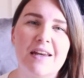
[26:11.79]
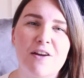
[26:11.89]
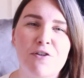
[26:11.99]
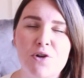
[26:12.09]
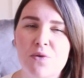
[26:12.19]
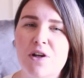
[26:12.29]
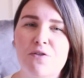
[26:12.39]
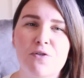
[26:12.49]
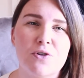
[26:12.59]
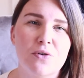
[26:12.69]
if you're doing
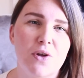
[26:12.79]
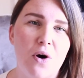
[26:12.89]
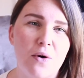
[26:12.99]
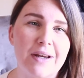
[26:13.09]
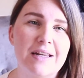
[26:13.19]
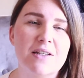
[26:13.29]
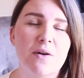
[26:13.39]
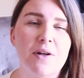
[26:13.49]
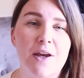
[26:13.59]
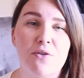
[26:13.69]
it for too long, it is
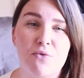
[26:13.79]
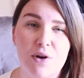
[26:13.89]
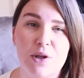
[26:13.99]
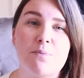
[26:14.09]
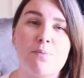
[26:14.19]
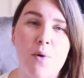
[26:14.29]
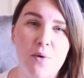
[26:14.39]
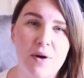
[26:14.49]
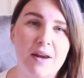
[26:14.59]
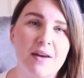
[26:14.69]
going to get really
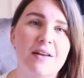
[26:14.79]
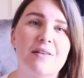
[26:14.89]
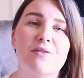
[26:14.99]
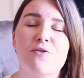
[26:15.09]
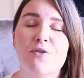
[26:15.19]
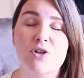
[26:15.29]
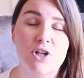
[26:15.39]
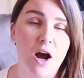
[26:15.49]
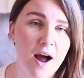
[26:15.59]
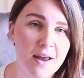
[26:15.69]
boring, and for a
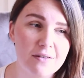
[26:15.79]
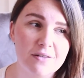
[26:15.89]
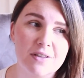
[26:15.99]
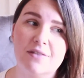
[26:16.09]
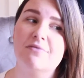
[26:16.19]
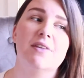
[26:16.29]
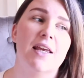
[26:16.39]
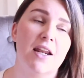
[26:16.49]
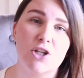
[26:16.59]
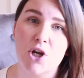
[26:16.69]
child
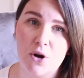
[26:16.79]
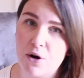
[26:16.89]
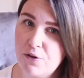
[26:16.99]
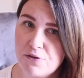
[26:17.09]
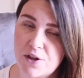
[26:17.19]
they're going to turn off.